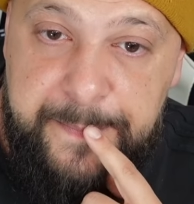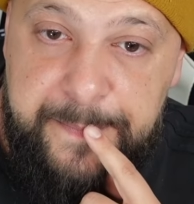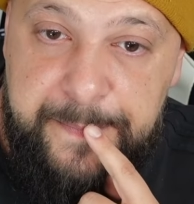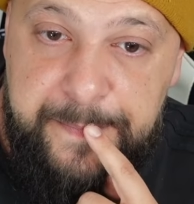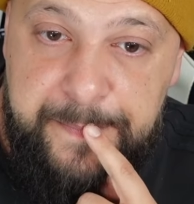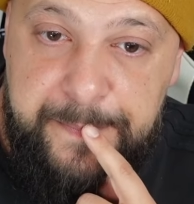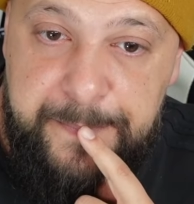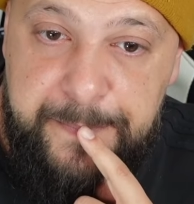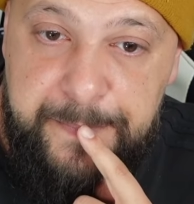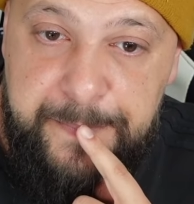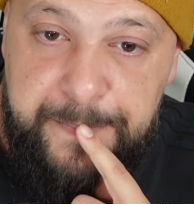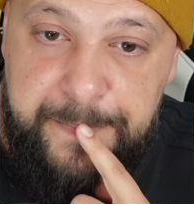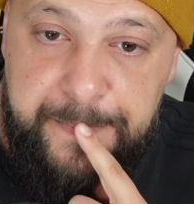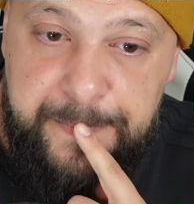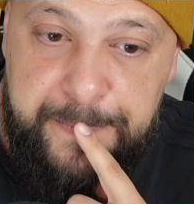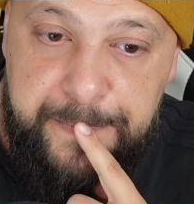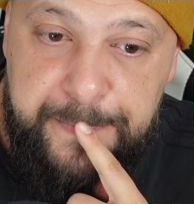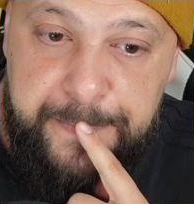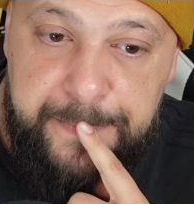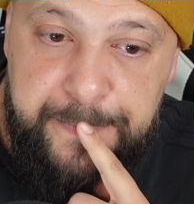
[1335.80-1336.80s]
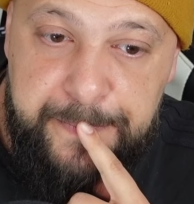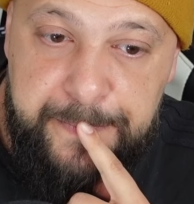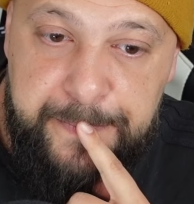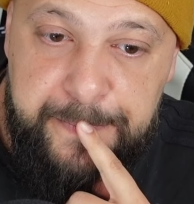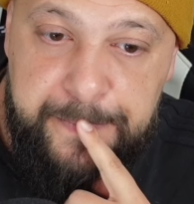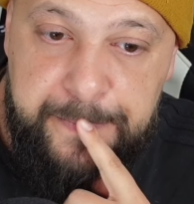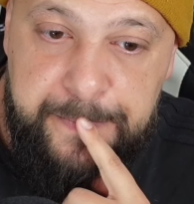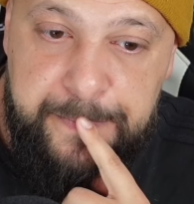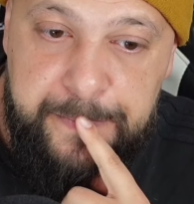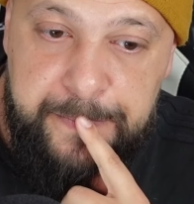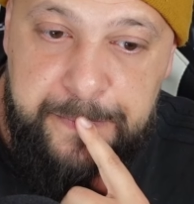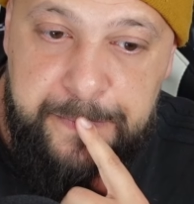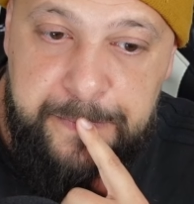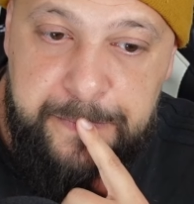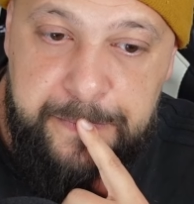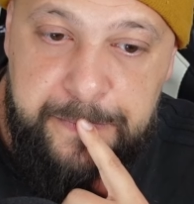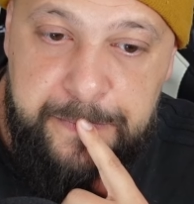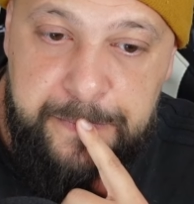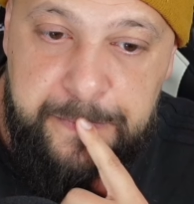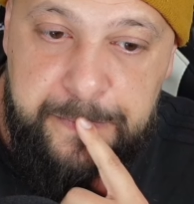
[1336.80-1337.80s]

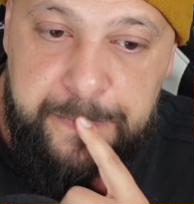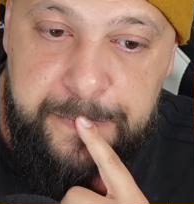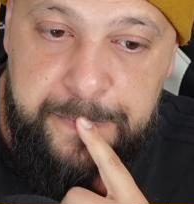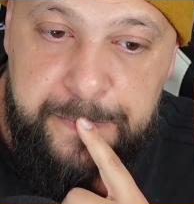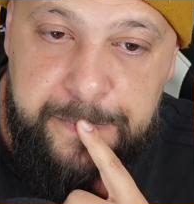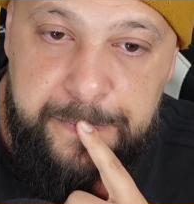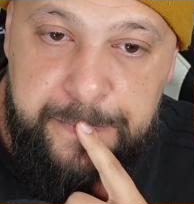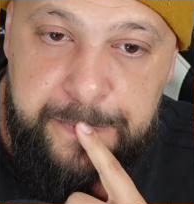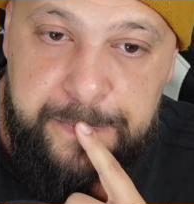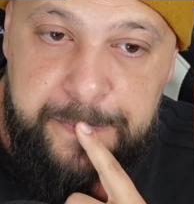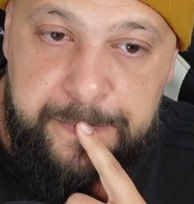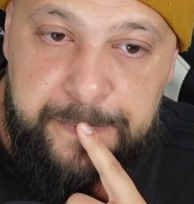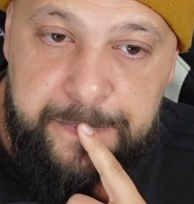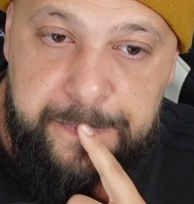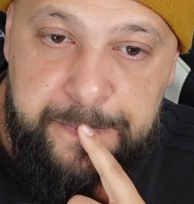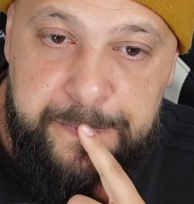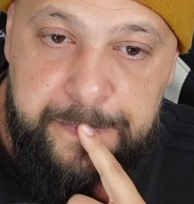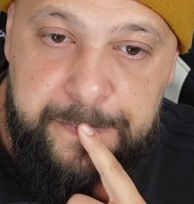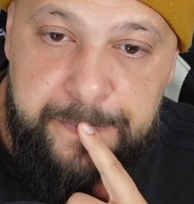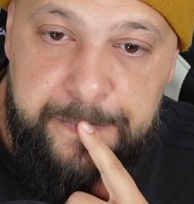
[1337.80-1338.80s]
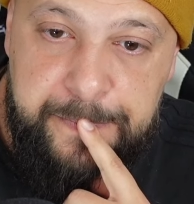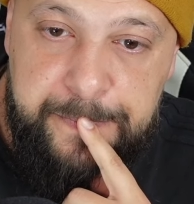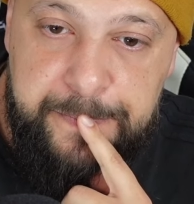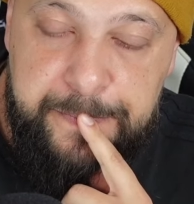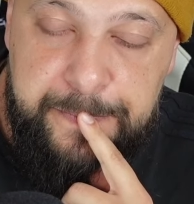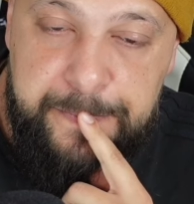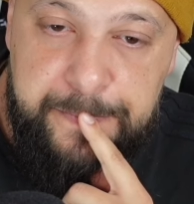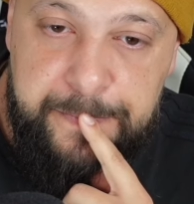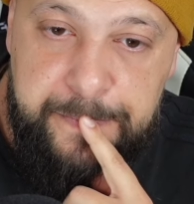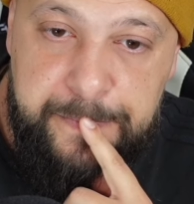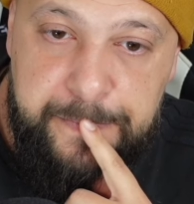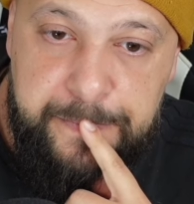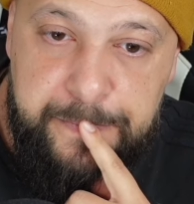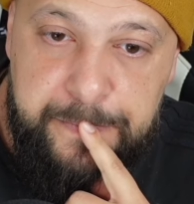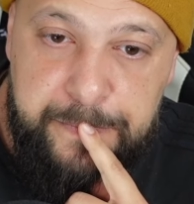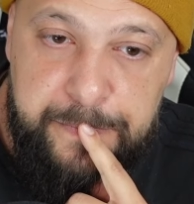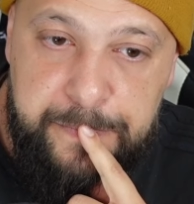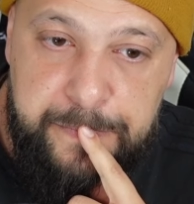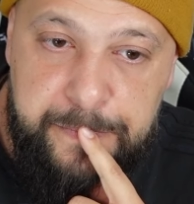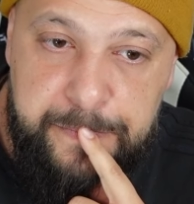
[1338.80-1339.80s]

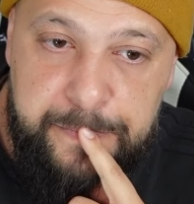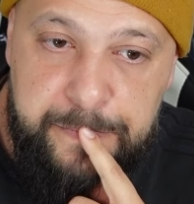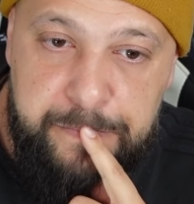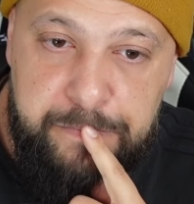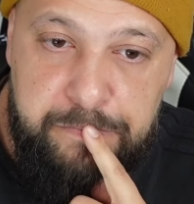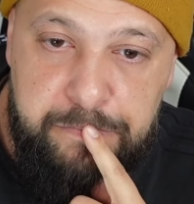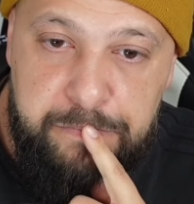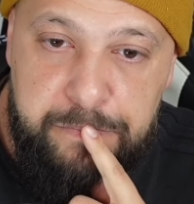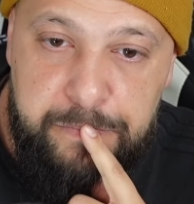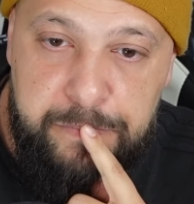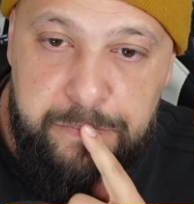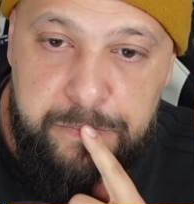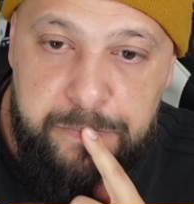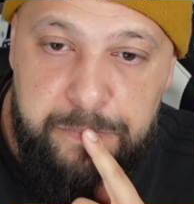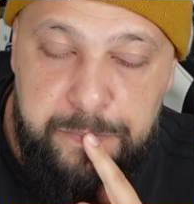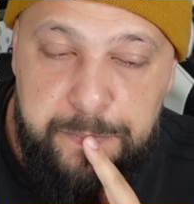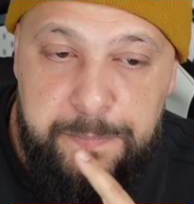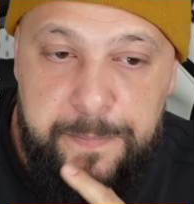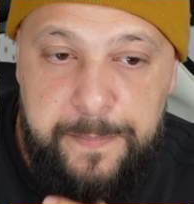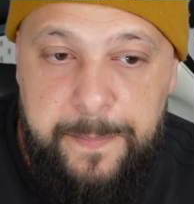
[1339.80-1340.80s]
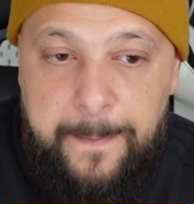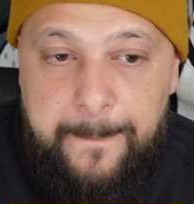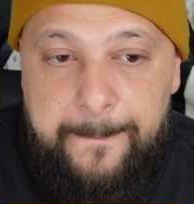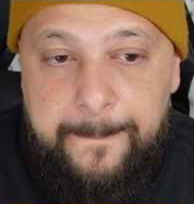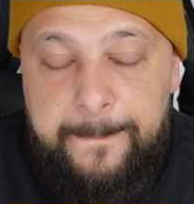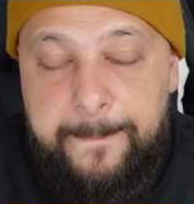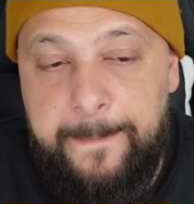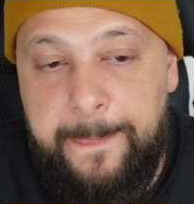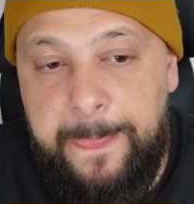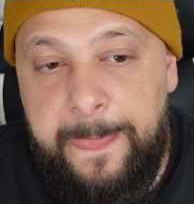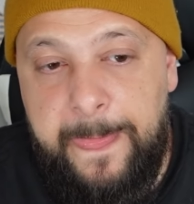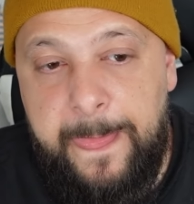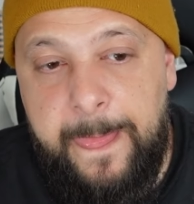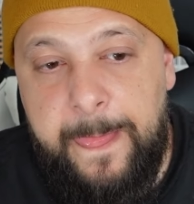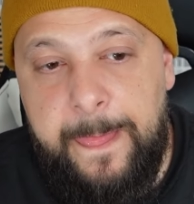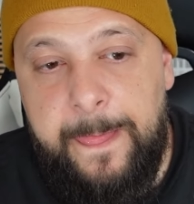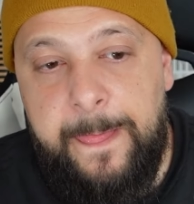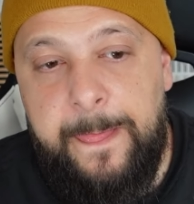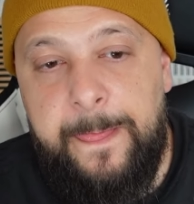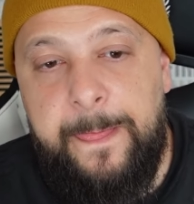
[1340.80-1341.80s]

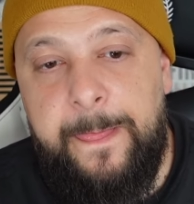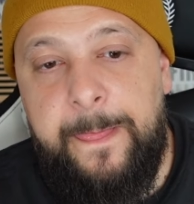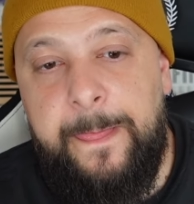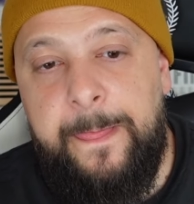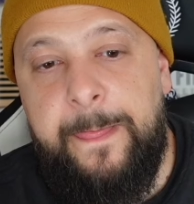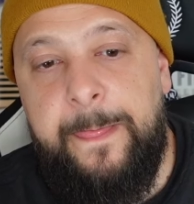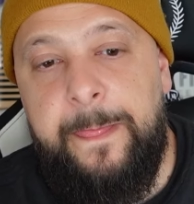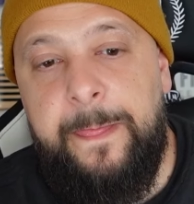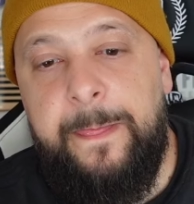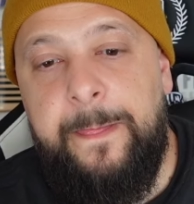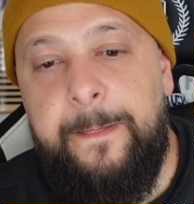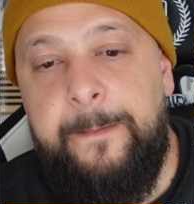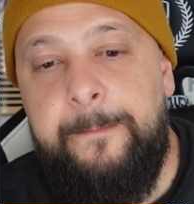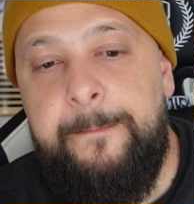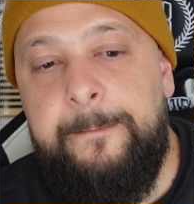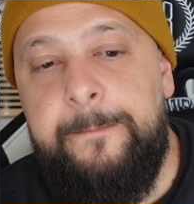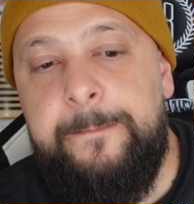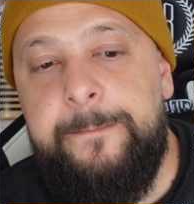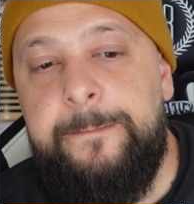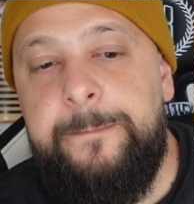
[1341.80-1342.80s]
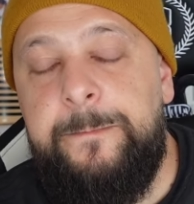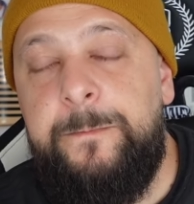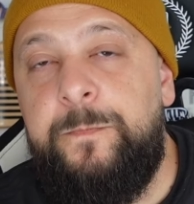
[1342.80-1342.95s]
(no one is talking)